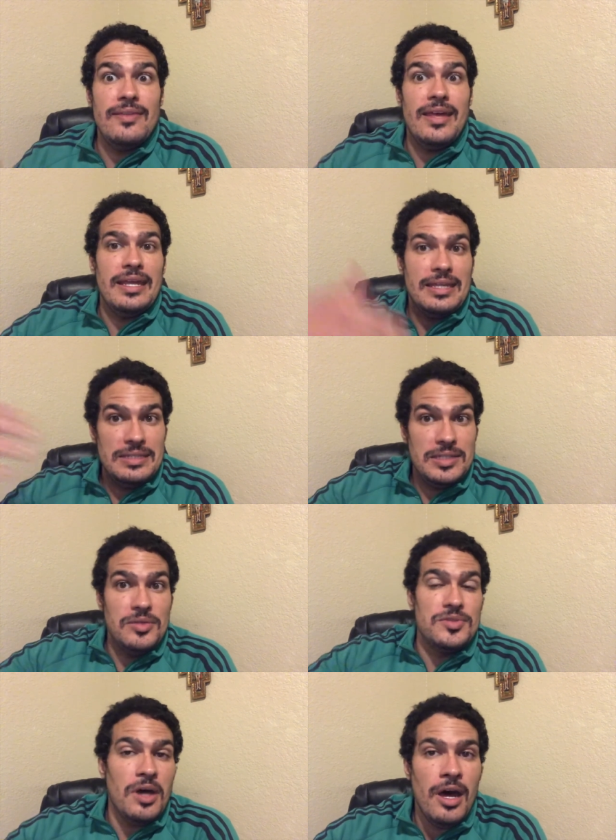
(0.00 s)
and that it
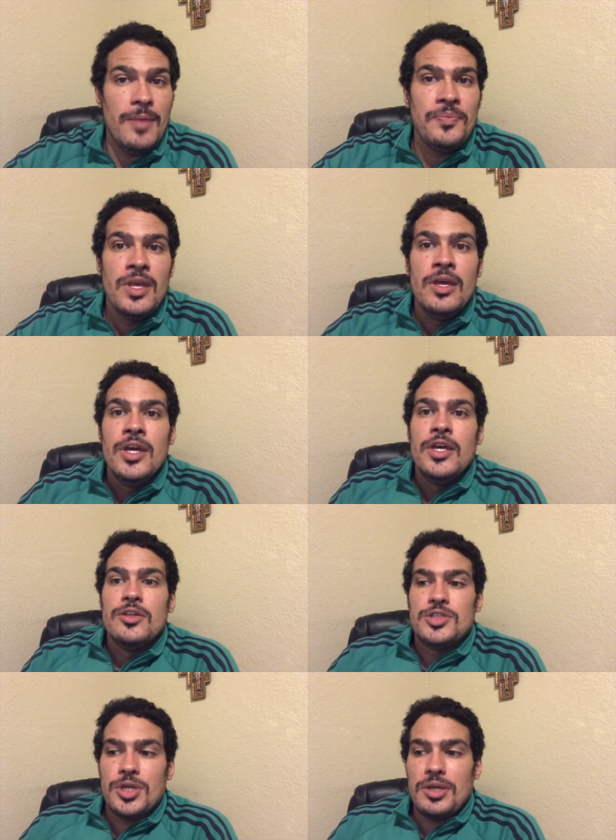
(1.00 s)
continues on,
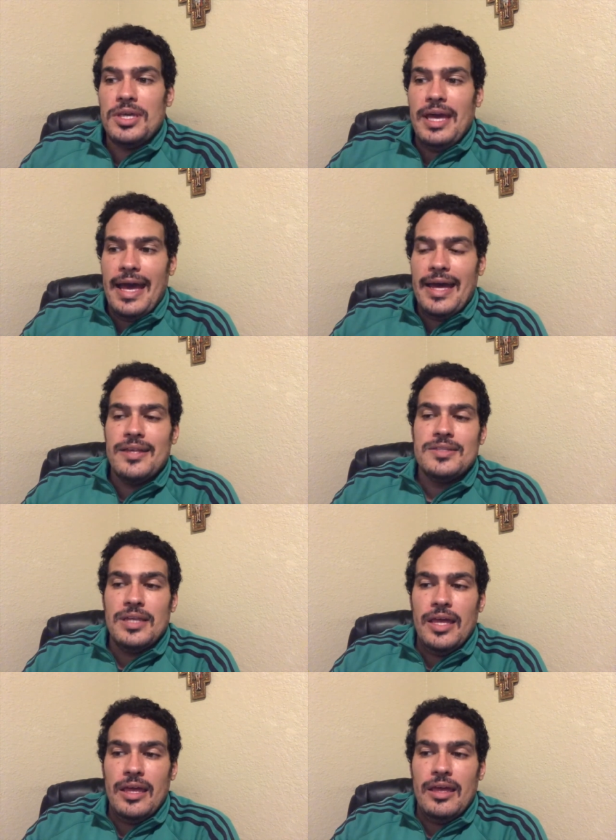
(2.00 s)
Turkey has
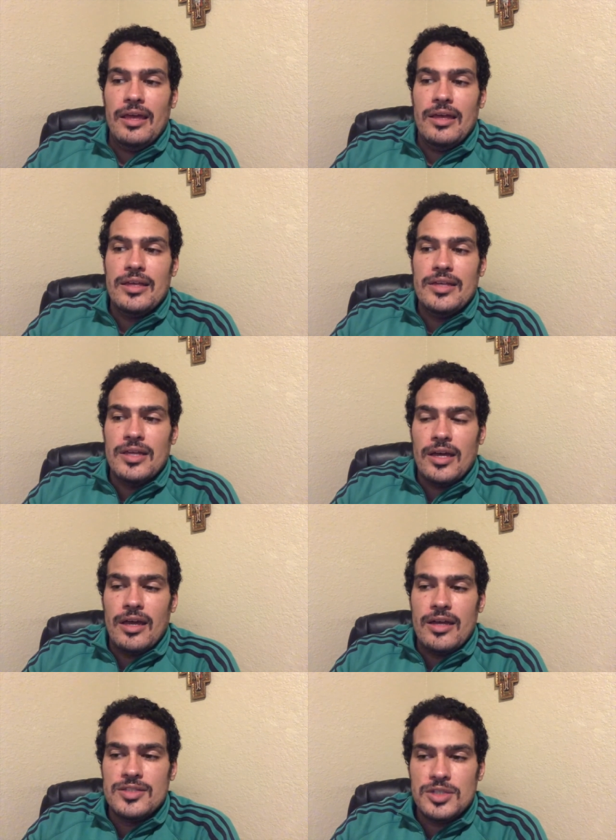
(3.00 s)
a,
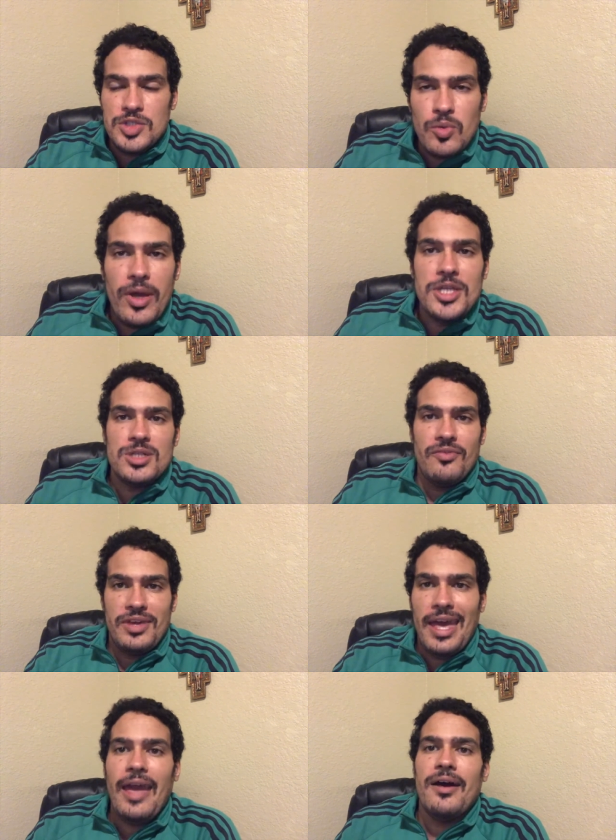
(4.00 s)
a, a situation of
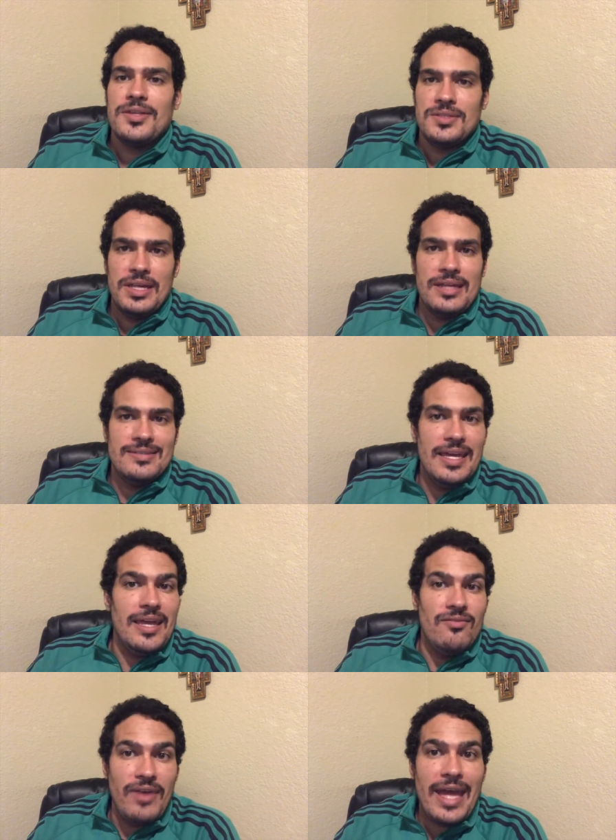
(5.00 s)
chaos that it can take
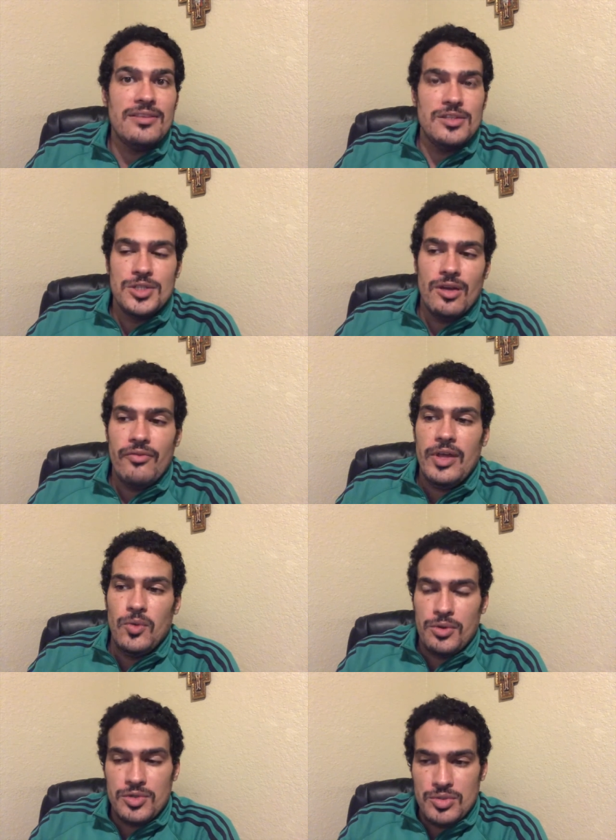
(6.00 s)
advantage of in
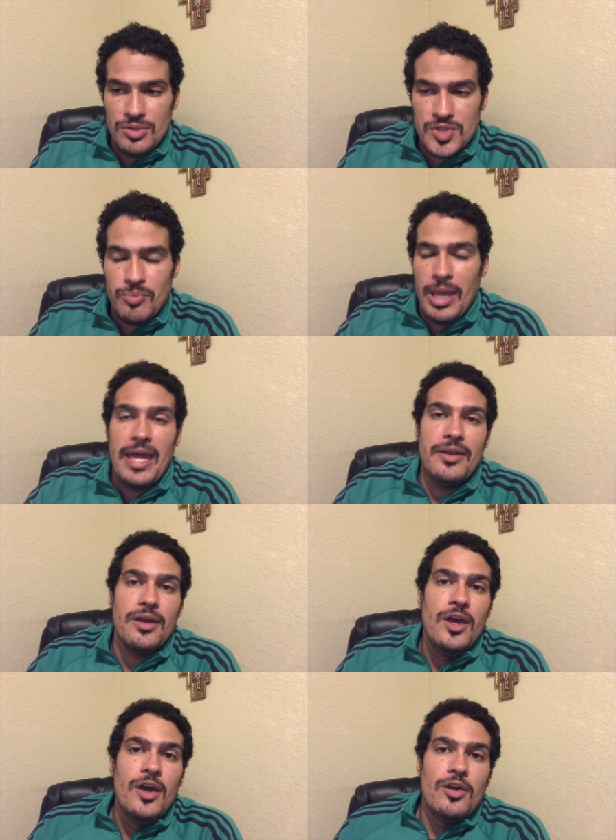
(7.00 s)
order to expand
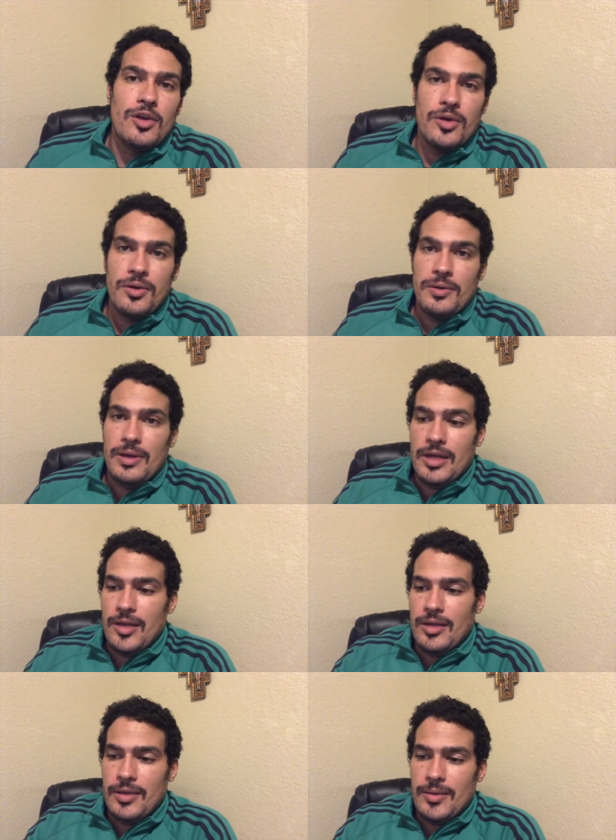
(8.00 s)
her uh,
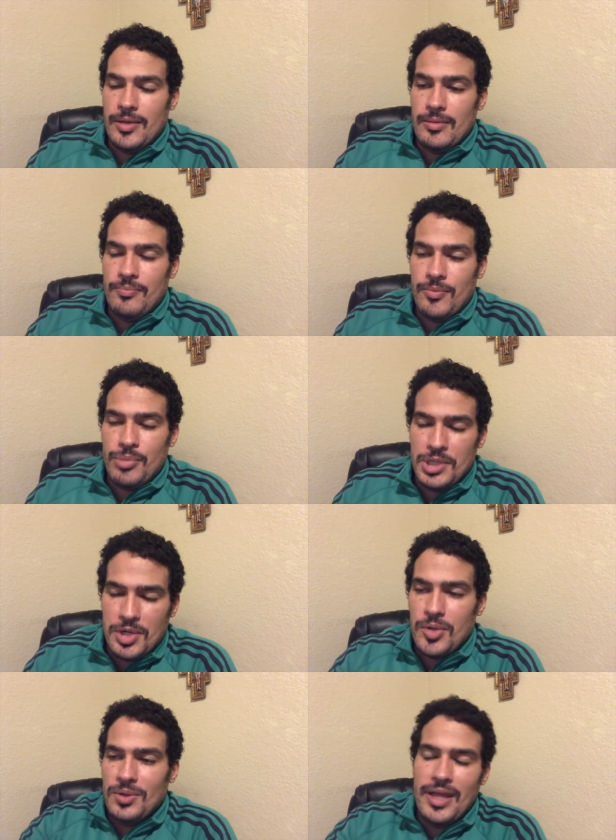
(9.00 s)
uh, um,
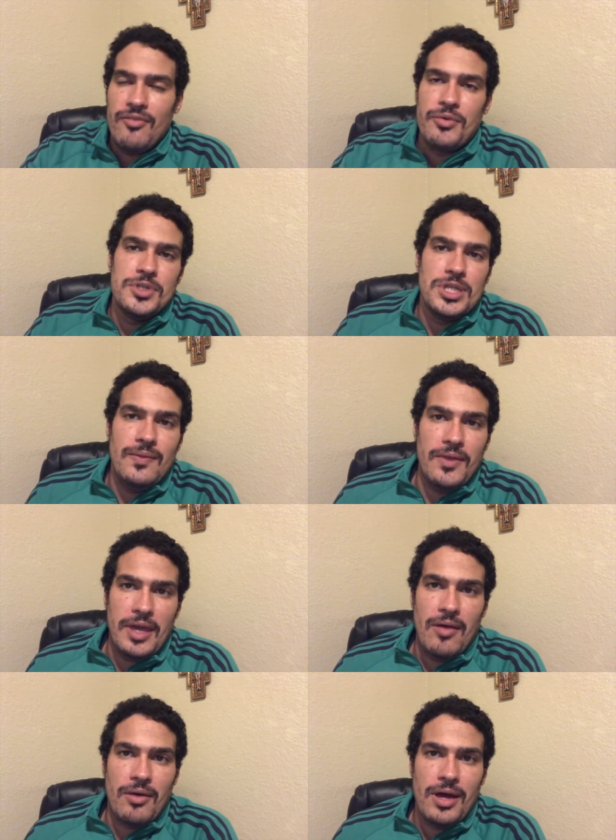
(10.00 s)
political leverage in the
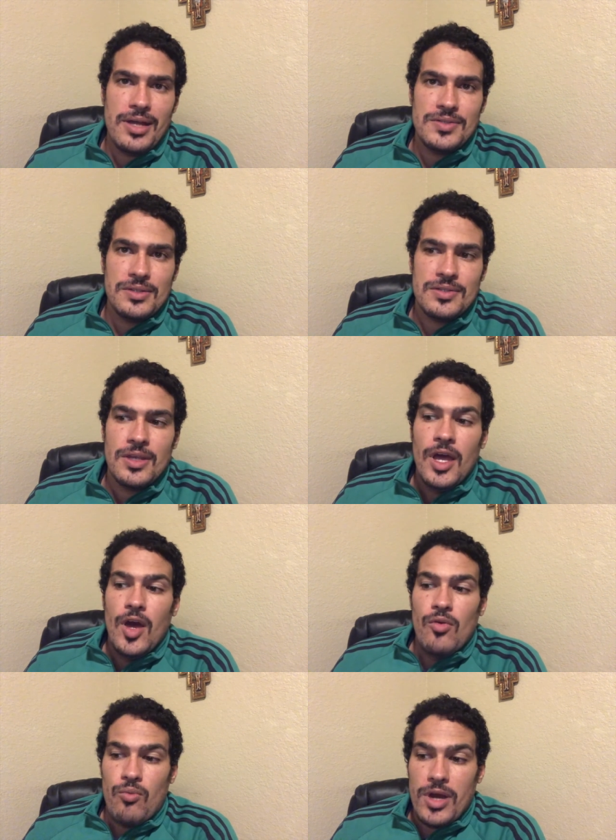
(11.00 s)
Caucasus.
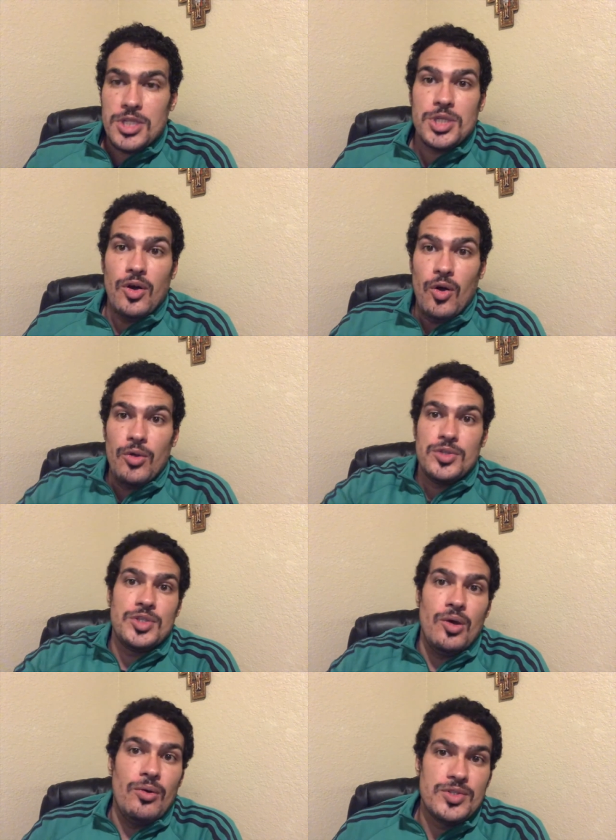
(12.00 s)
Russia
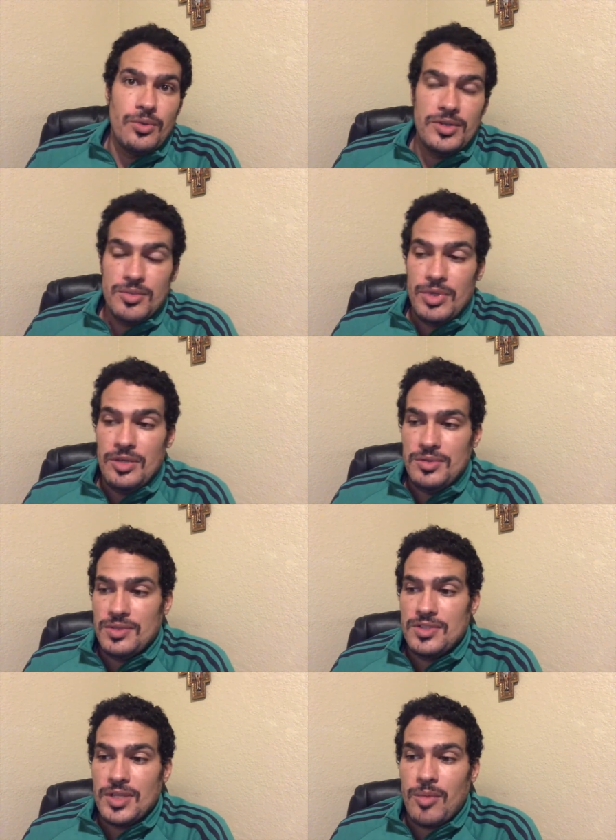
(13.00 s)
also is going to be using
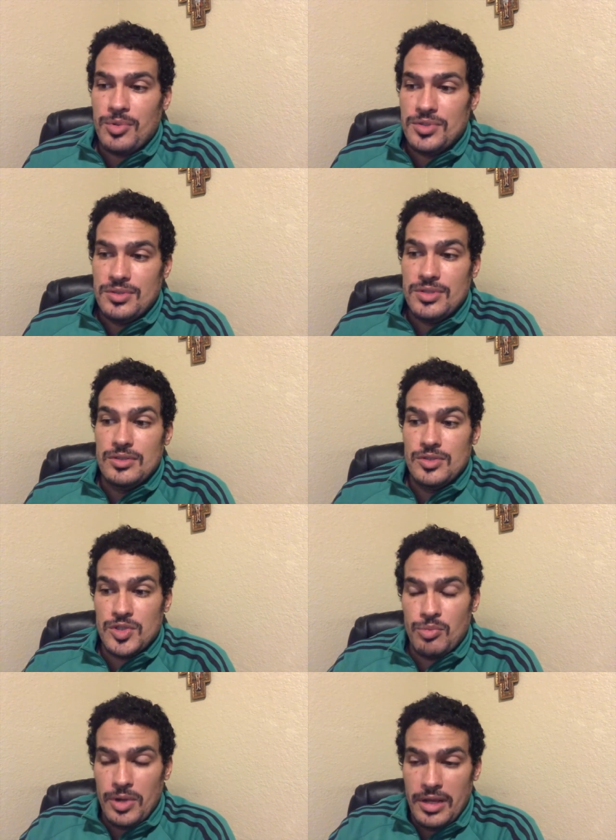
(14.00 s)
this opportunity to
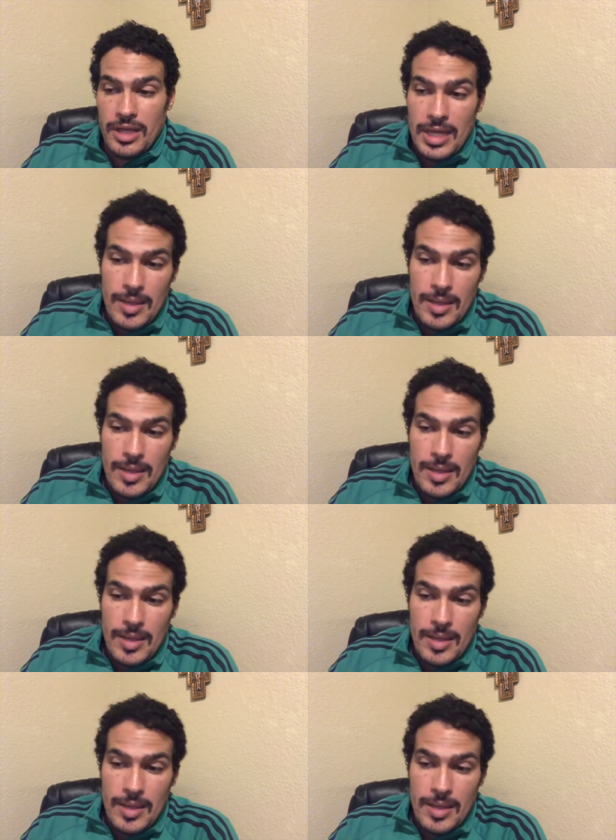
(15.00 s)
spread